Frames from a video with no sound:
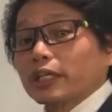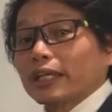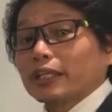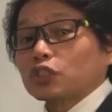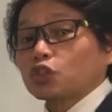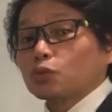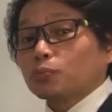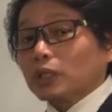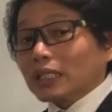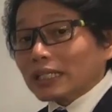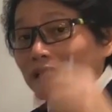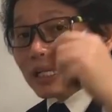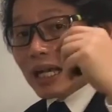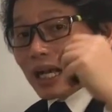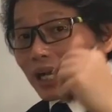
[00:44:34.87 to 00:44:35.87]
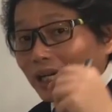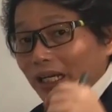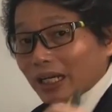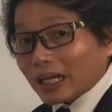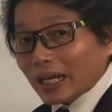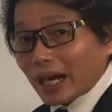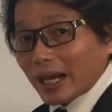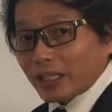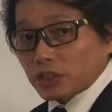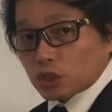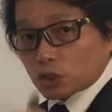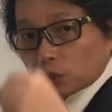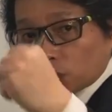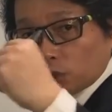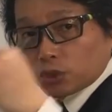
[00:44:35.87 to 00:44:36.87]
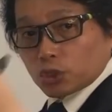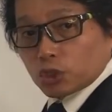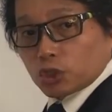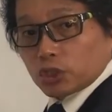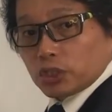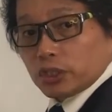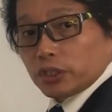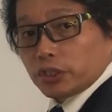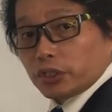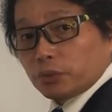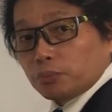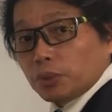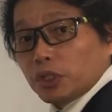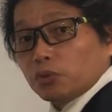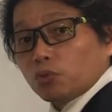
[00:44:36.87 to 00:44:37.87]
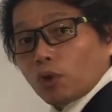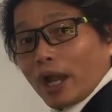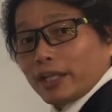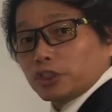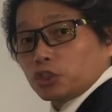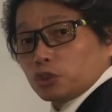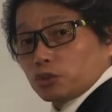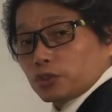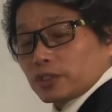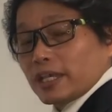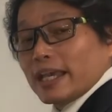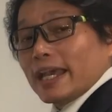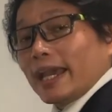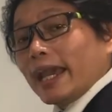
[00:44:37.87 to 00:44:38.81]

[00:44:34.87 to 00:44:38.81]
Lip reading: against me, Christ considered me righteous